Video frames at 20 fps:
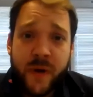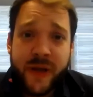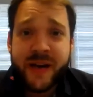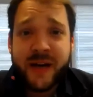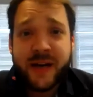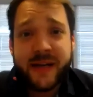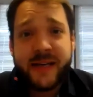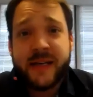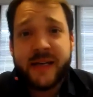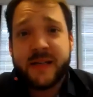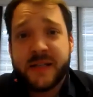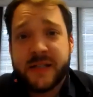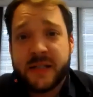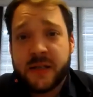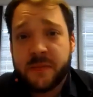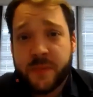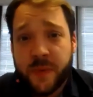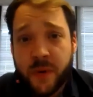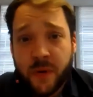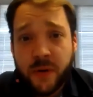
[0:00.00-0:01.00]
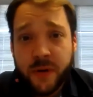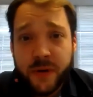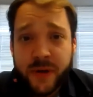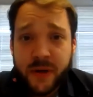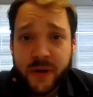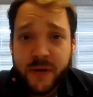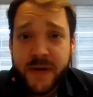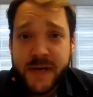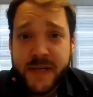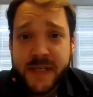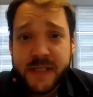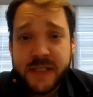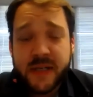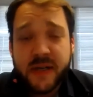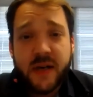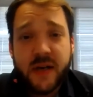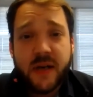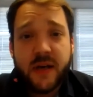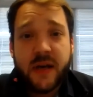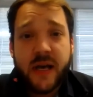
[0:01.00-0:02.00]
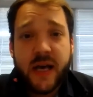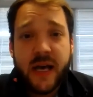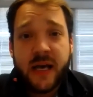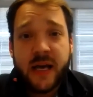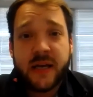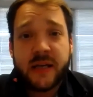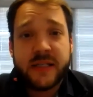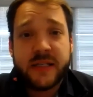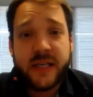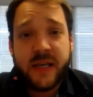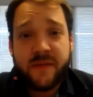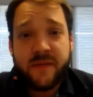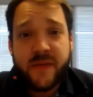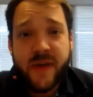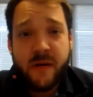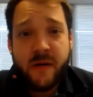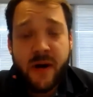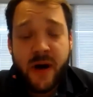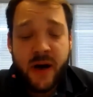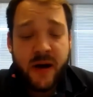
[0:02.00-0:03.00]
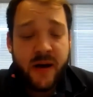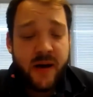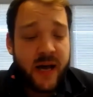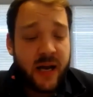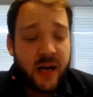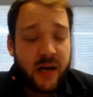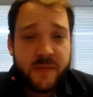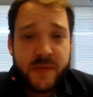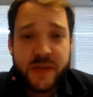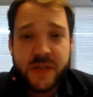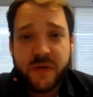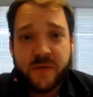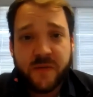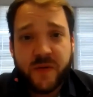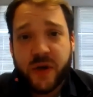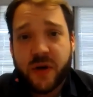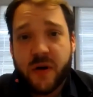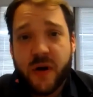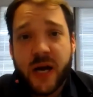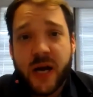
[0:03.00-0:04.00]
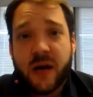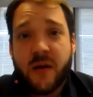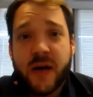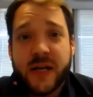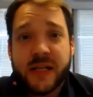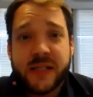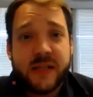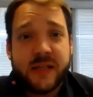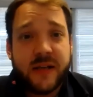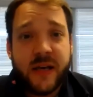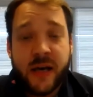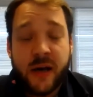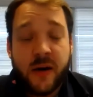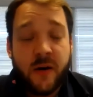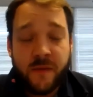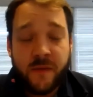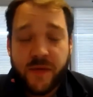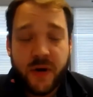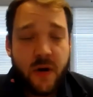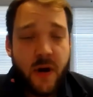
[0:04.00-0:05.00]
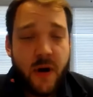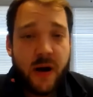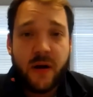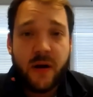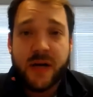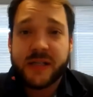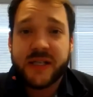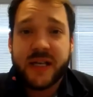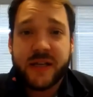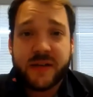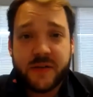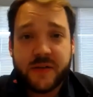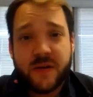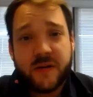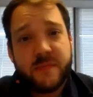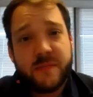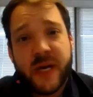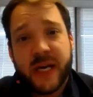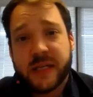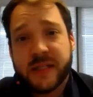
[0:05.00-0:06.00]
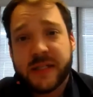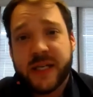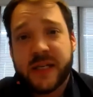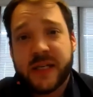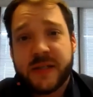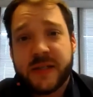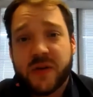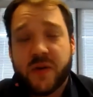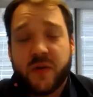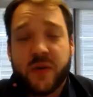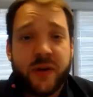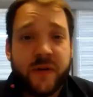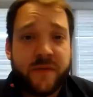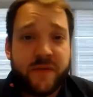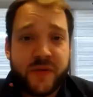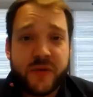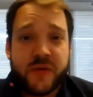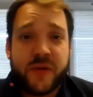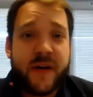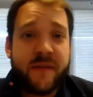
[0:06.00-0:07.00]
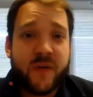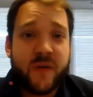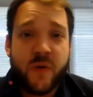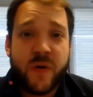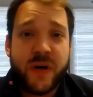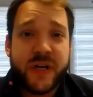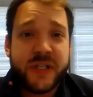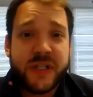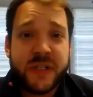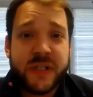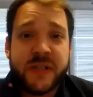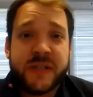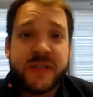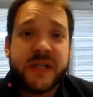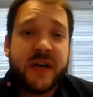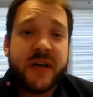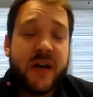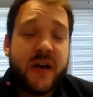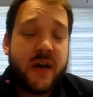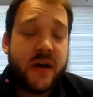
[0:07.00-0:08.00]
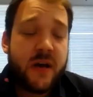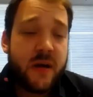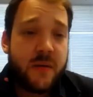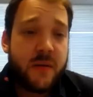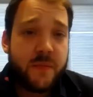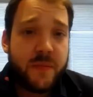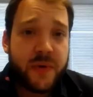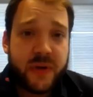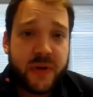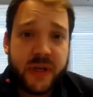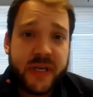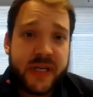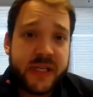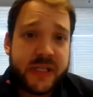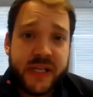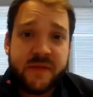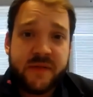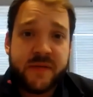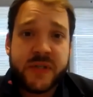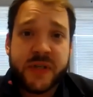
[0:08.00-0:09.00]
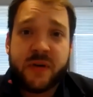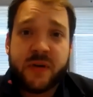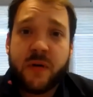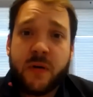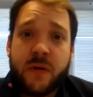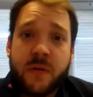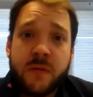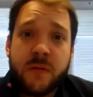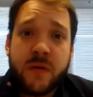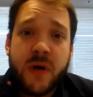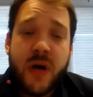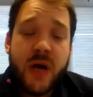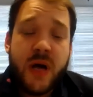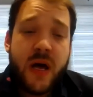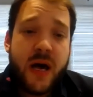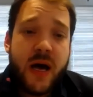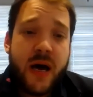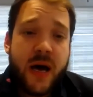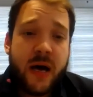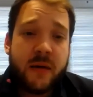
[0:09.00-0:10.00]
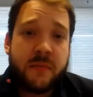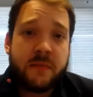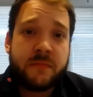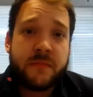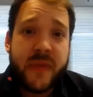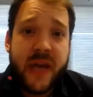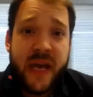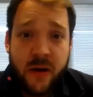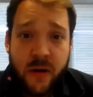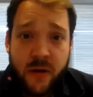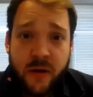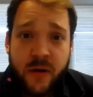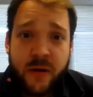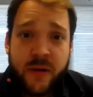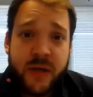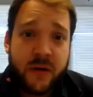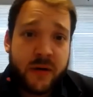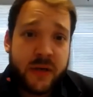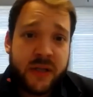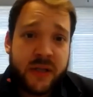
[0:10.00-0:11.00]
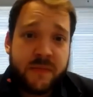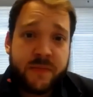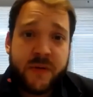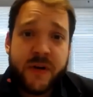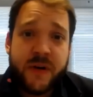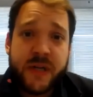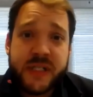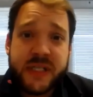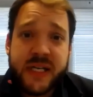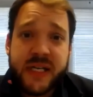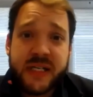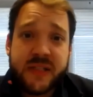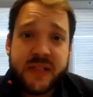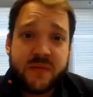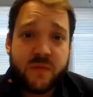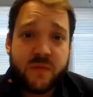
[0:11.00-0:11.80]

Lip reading: are here to support you guys. And if there are elements of your guidelines, that don't make sense, or you do have questions, please give us a call. And early on in the process,